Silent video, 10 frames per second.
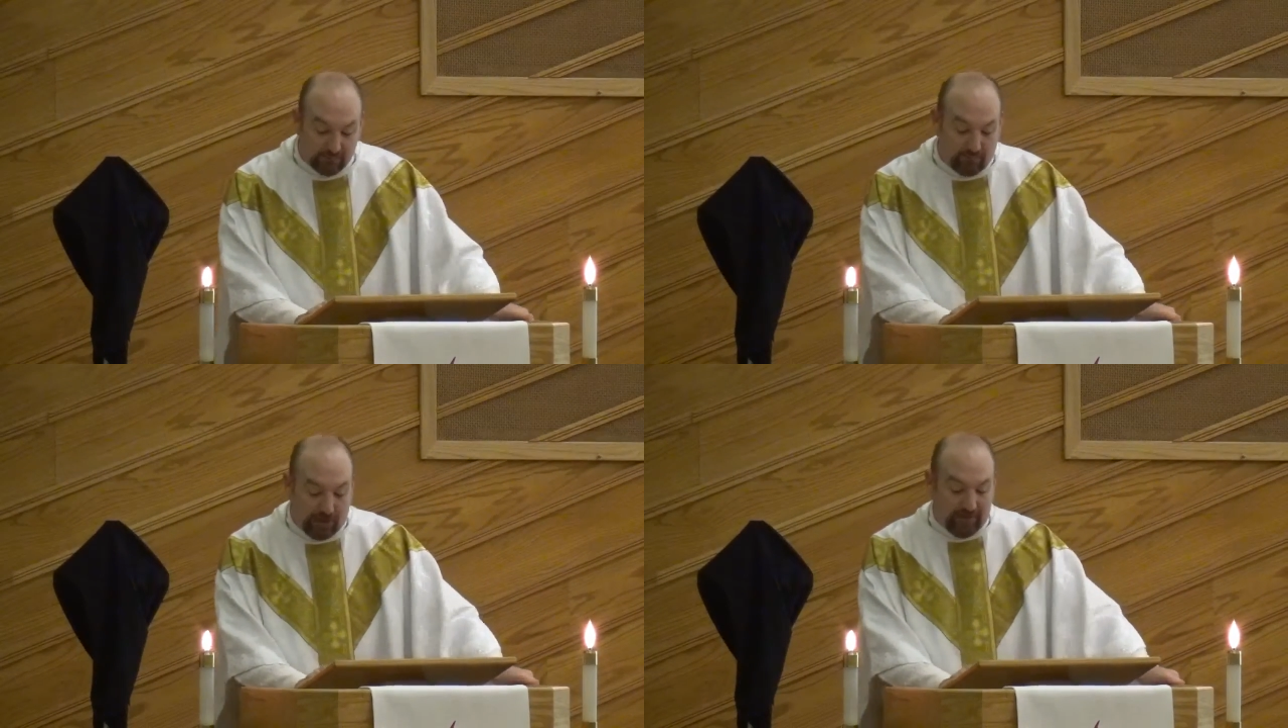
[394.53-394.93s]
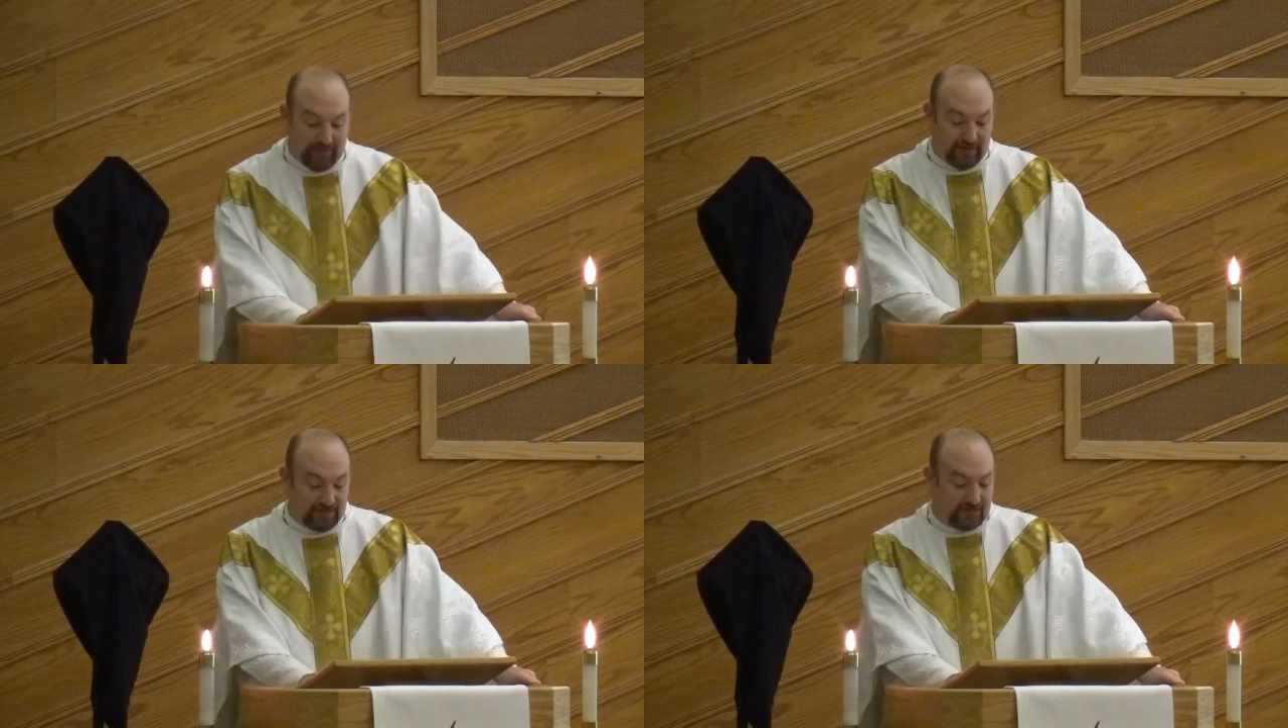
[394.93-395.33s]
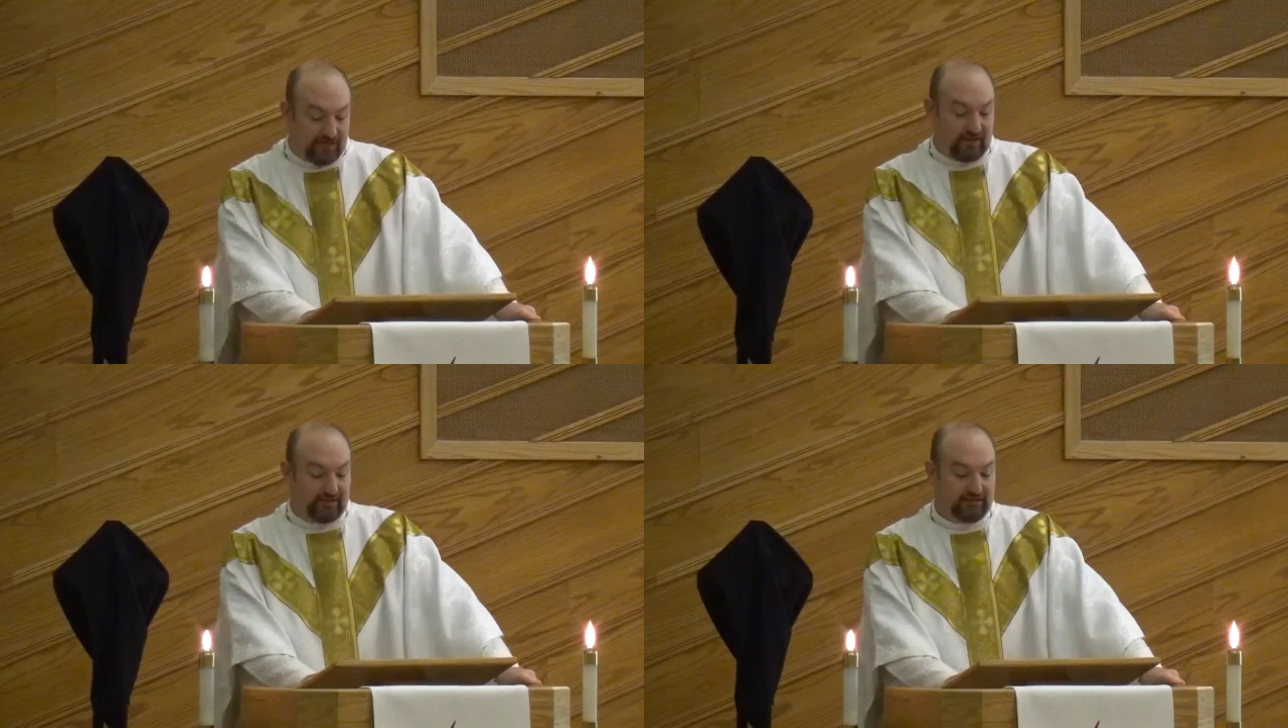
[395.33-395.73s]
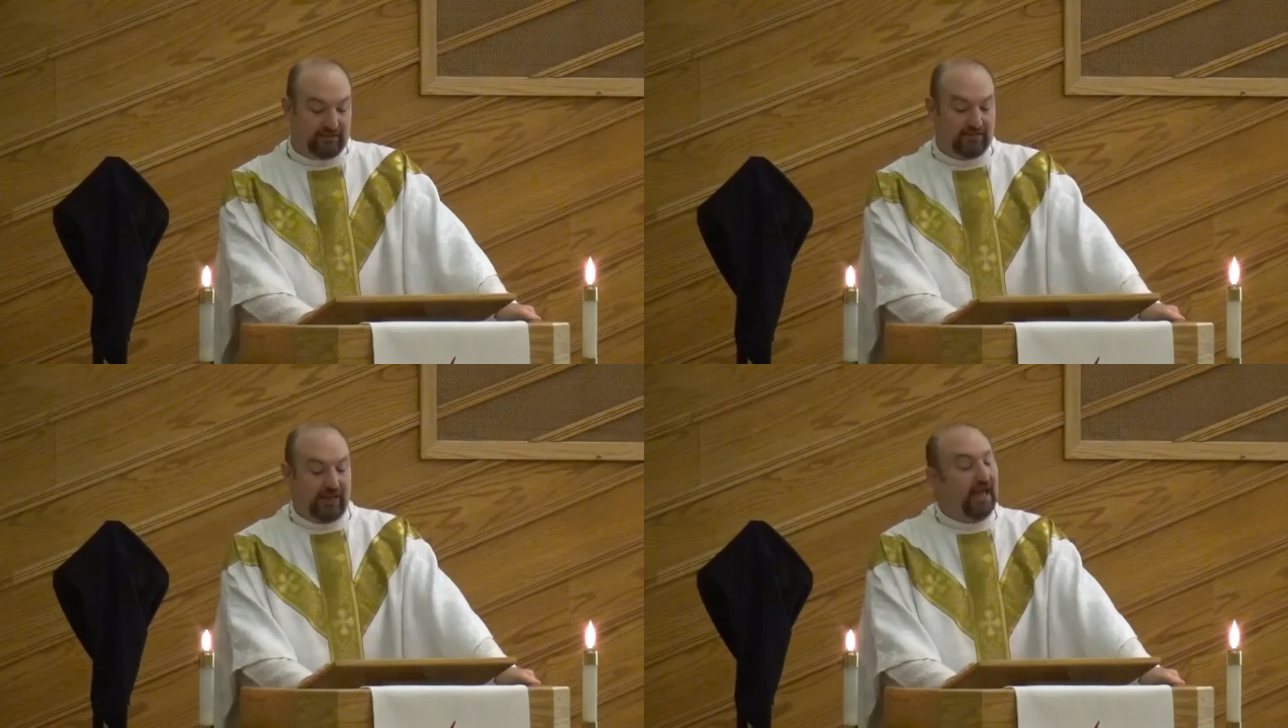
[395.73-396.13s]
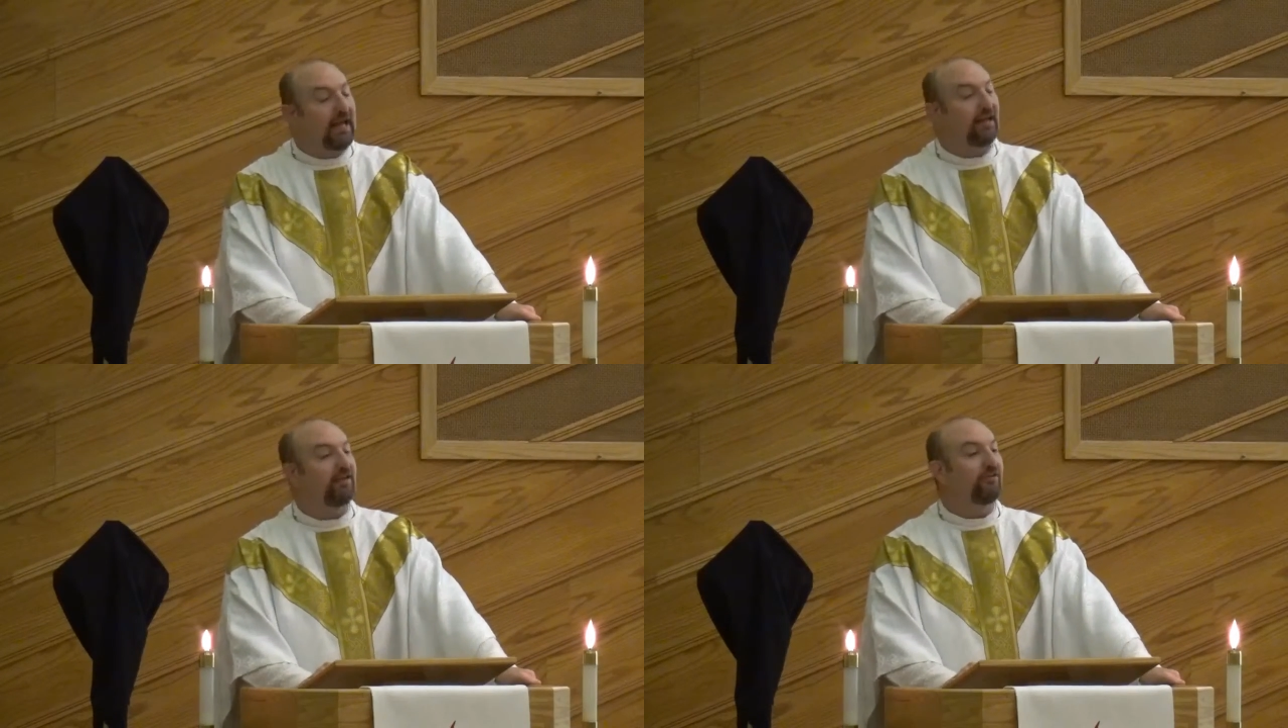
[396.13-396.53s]
by these things, as the
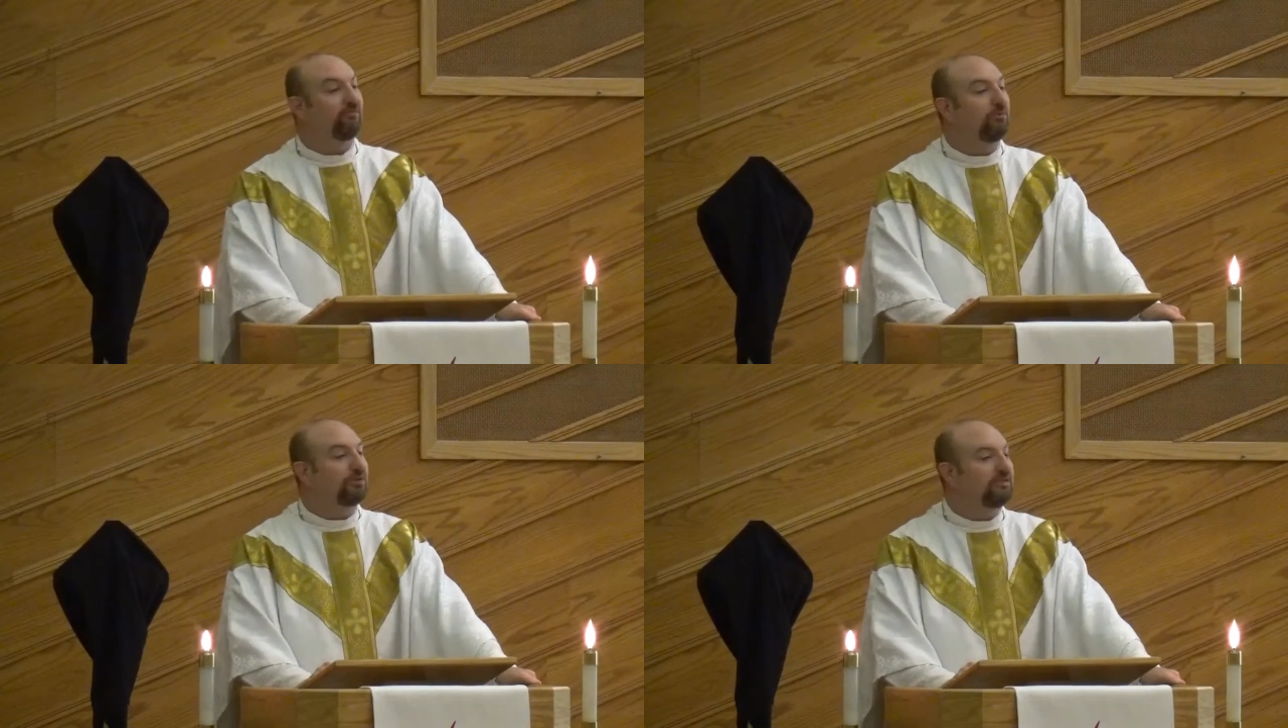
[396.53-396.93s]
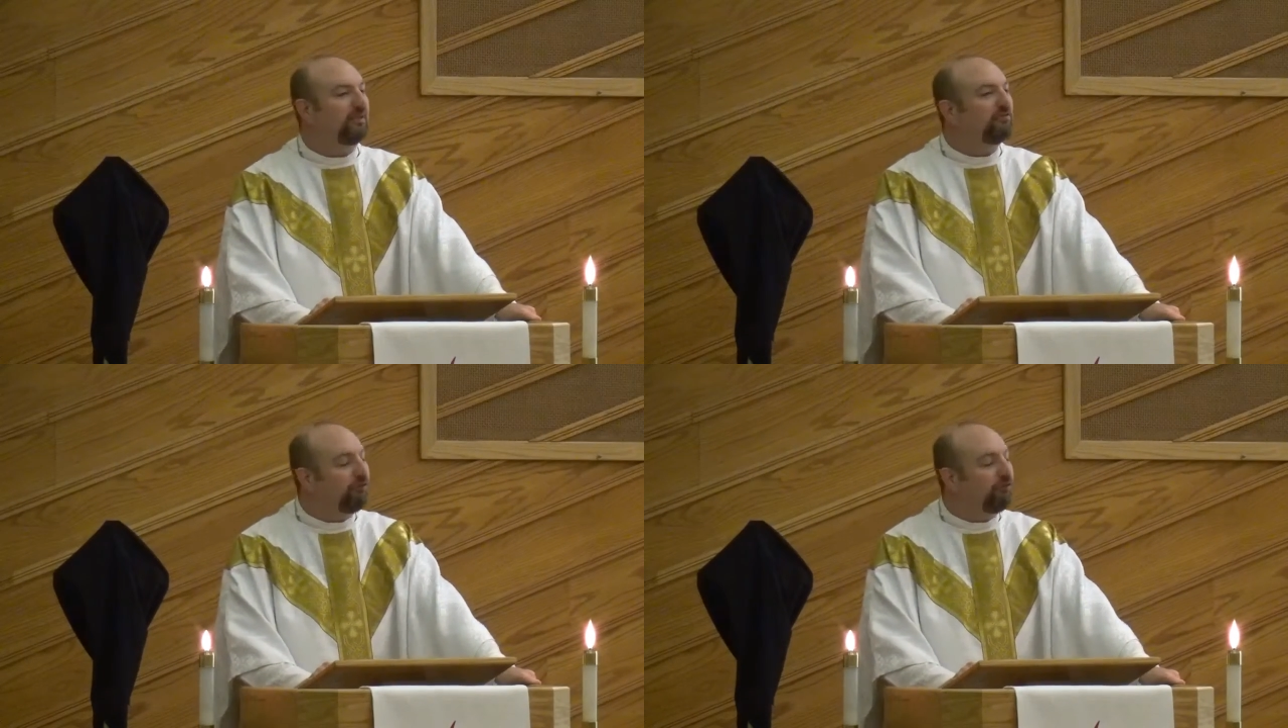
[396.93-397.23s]
Catechism puts it.